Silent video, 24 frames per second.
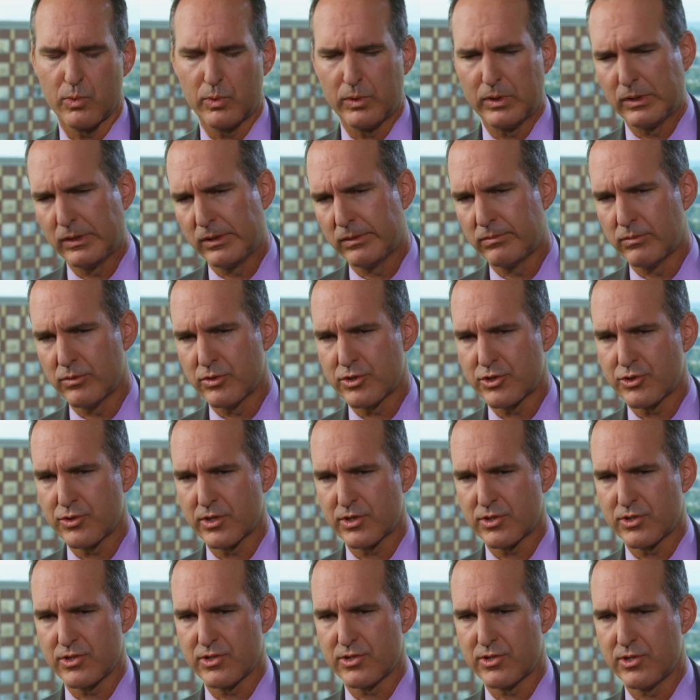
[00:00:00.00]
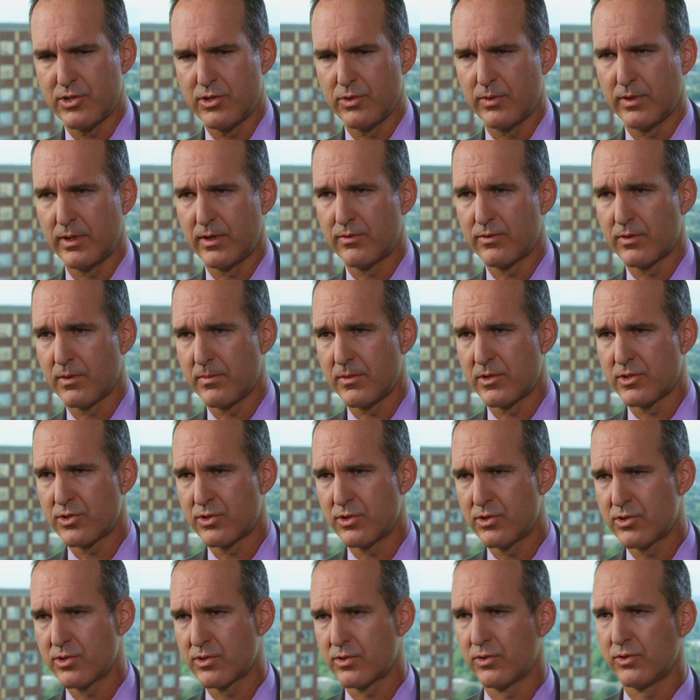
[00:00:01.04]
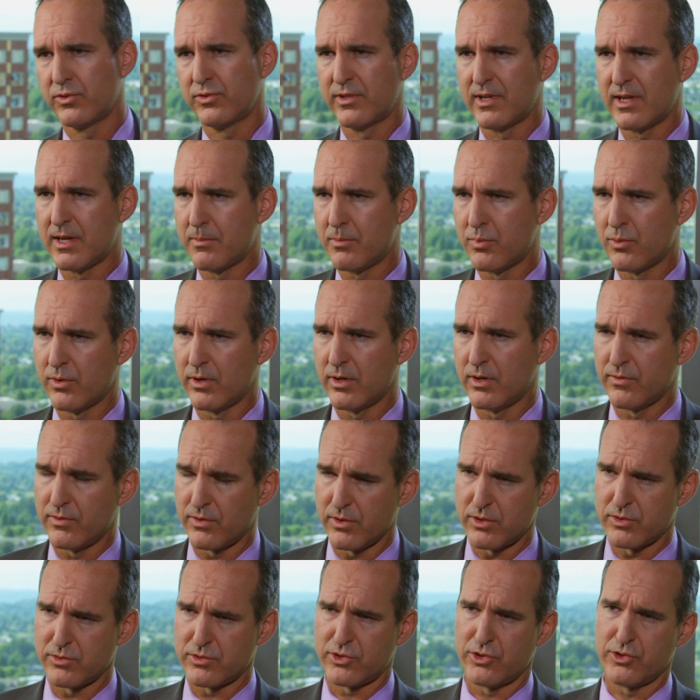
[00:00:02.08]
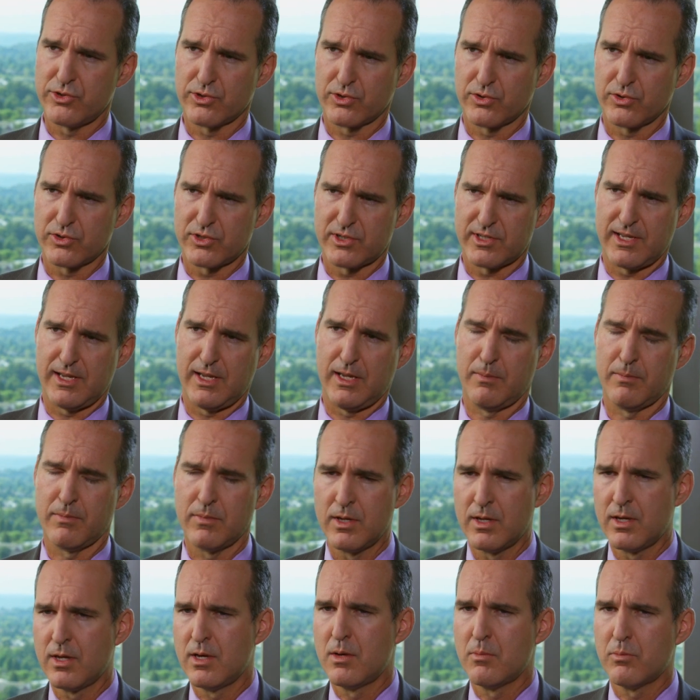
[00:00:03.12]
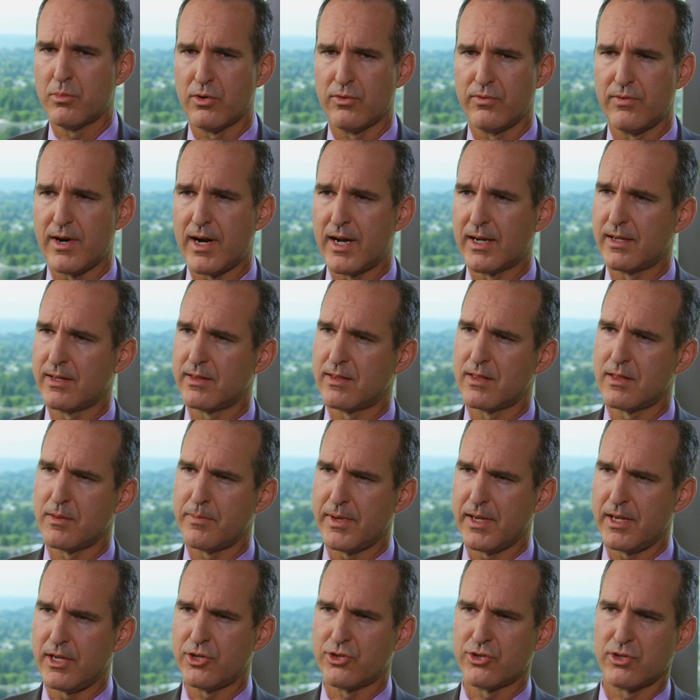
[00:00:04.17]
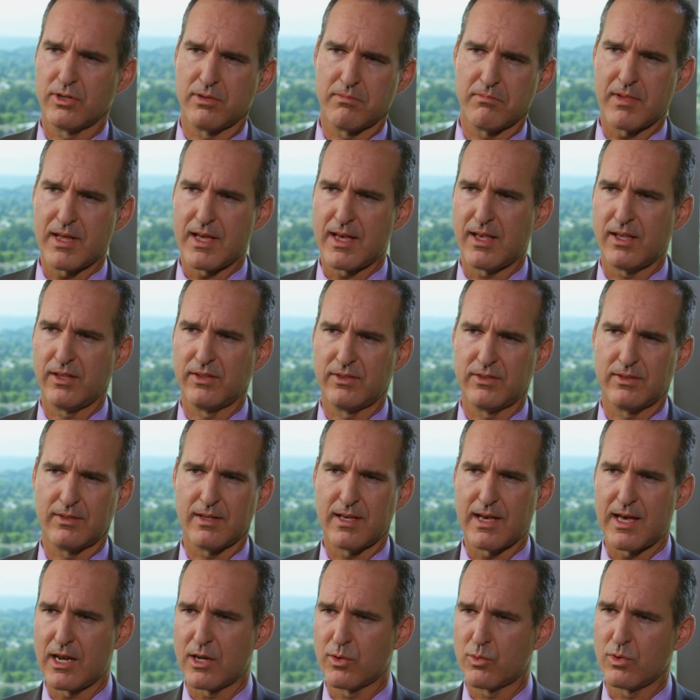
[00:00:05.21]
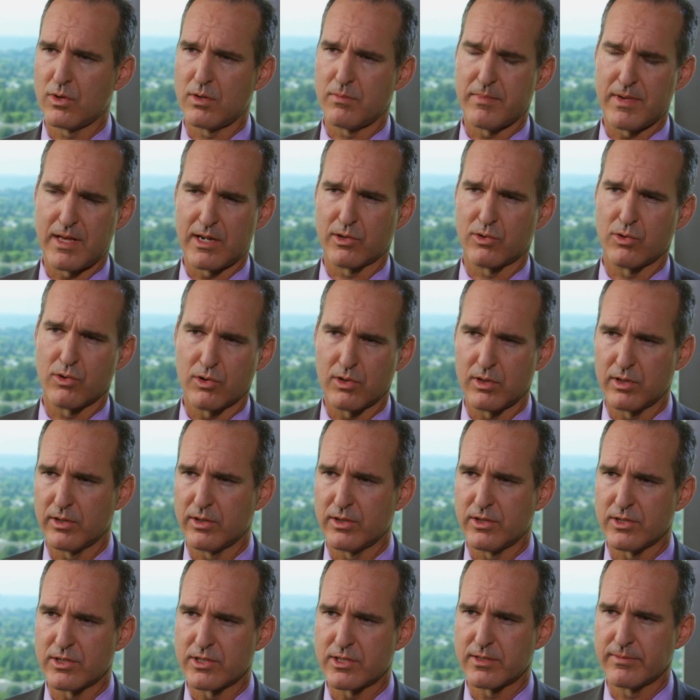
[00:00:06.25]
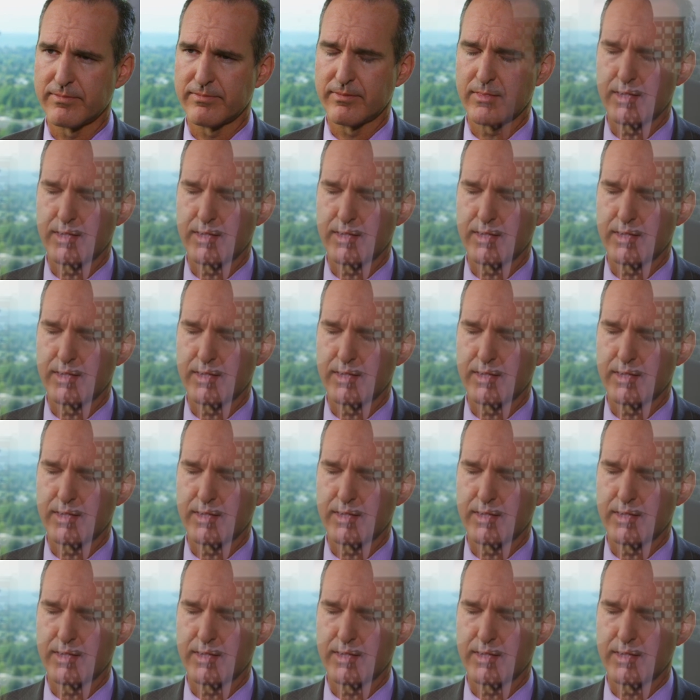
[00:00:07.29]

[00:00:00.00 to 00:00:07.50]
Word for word: real restrictions to doing it from the surgical standpoint or from the surgical team, provided that the patient has adequate medical clearance.